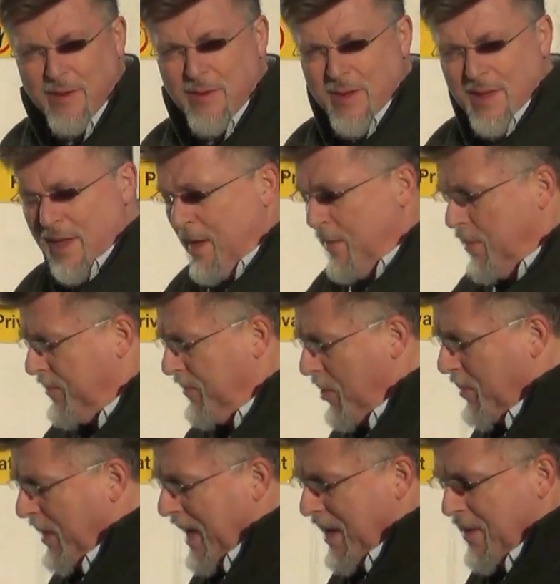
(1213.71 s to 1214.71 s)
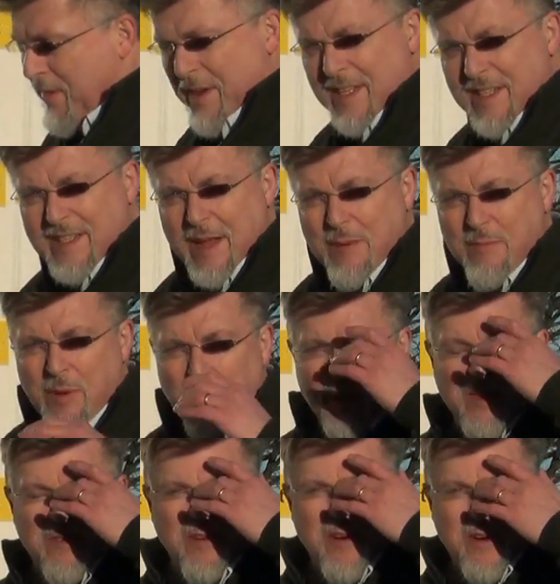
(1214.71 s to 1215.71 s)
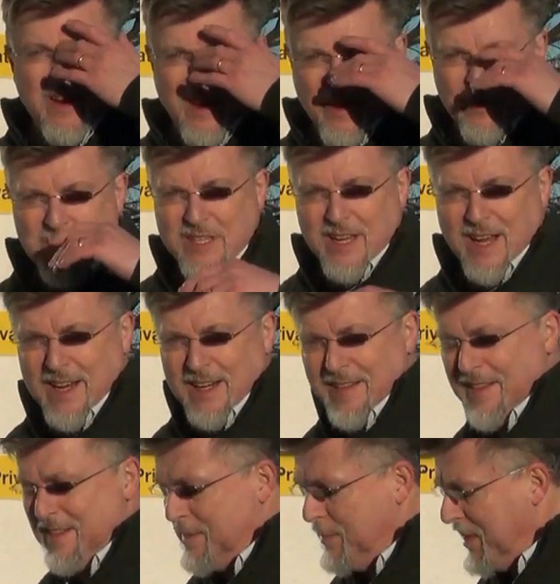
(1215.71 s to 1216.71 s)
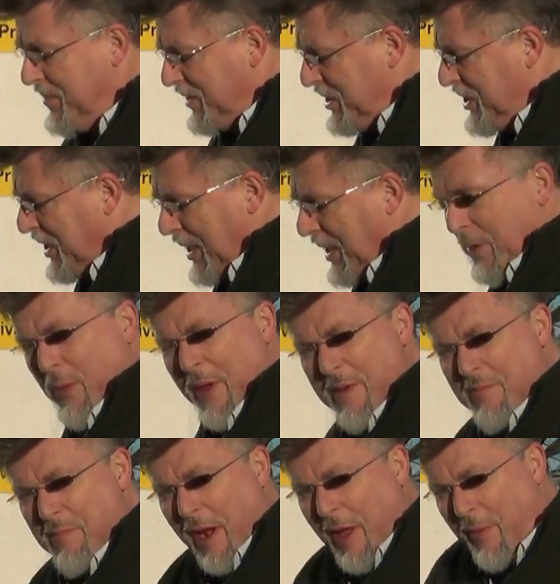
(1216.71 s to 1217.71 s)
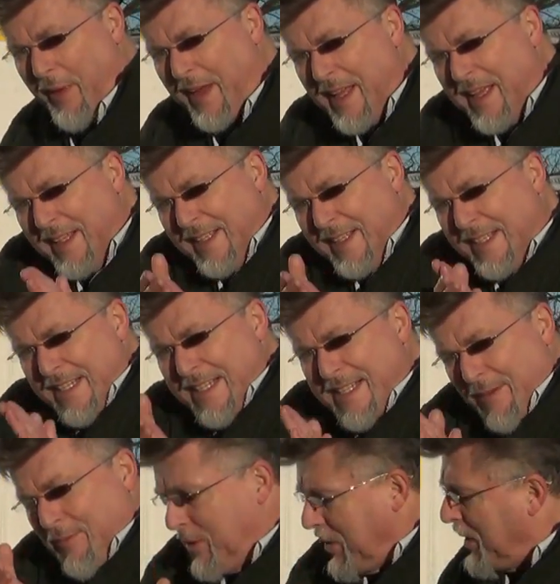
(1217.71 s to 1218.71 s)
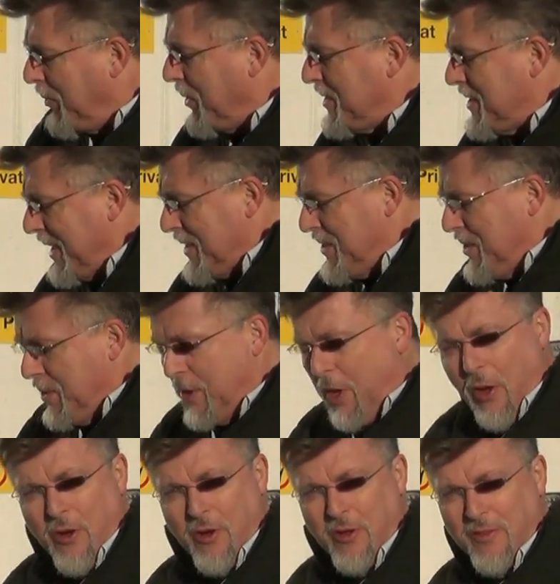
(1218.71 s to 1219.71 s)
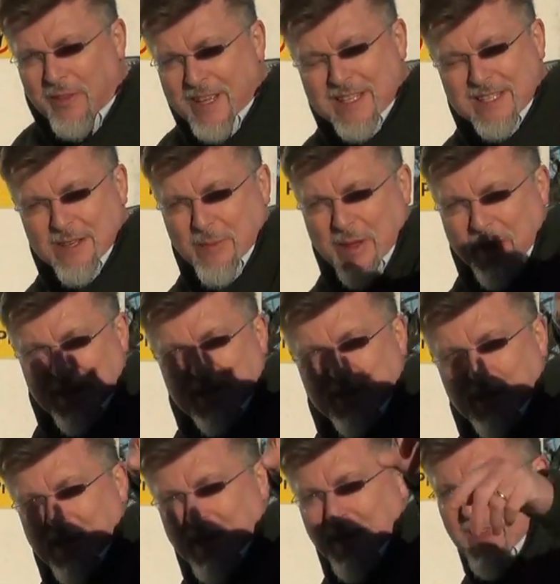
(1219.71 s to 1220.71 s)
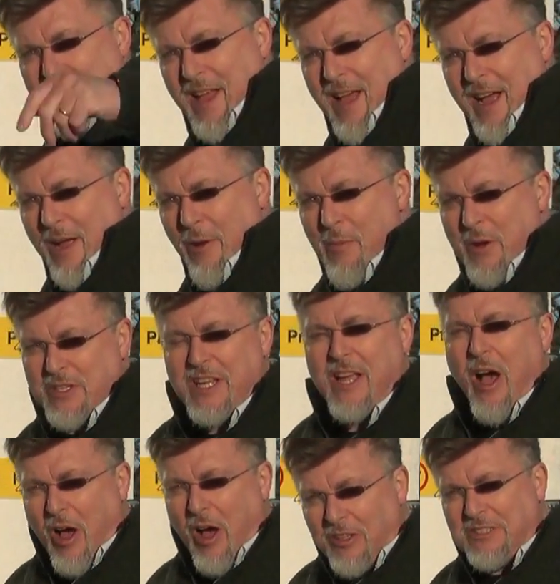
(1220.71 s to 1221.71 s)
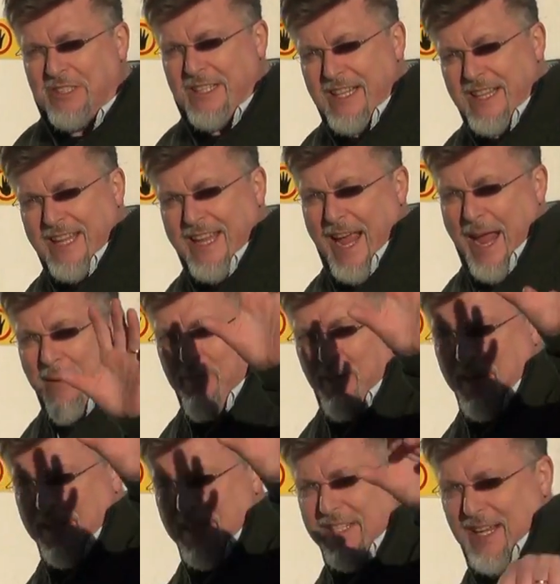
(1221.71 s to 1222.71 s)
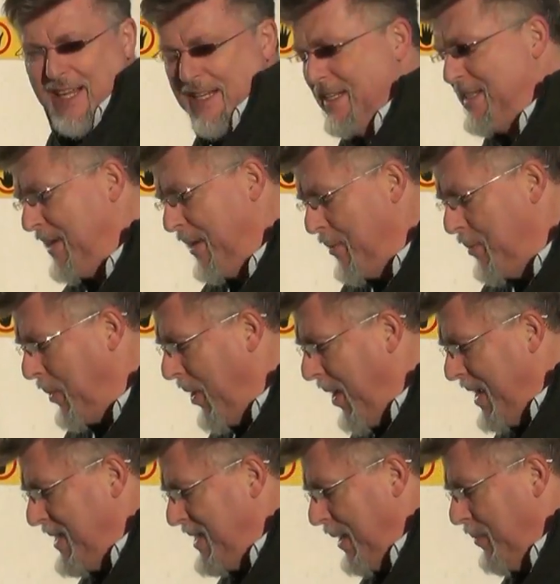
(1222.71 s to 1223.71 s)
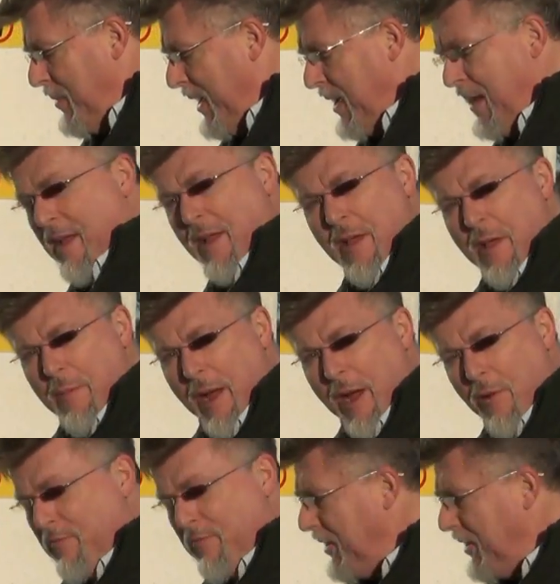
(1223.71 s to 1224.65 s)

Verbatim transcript: go. We're filming here in December with a very low sun, and there's a bit of a chill wind blowing, so I'm not going to want to take too long on this, to be honest with you. I almost can't see the camera, the sun is so bright up there, but